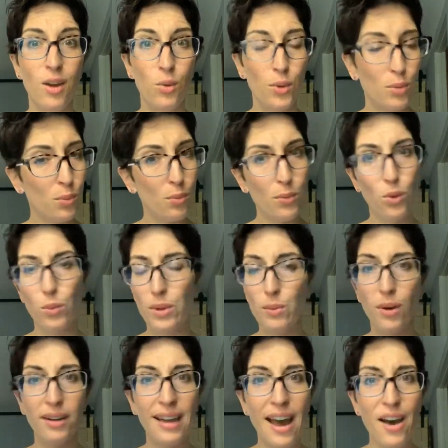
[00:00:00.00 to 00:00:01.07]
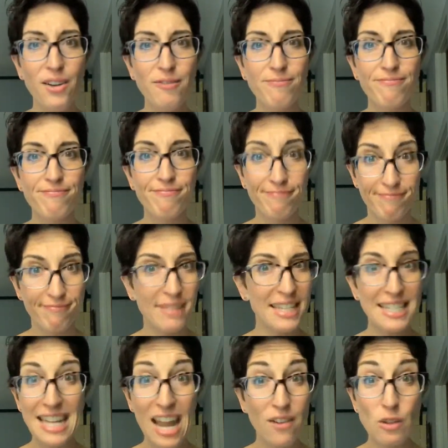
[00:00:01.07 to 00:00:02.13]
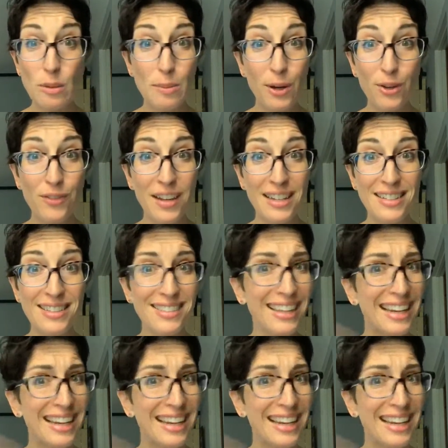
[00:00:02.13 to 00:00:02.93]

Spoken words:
We work out, doesn't have to be perfect.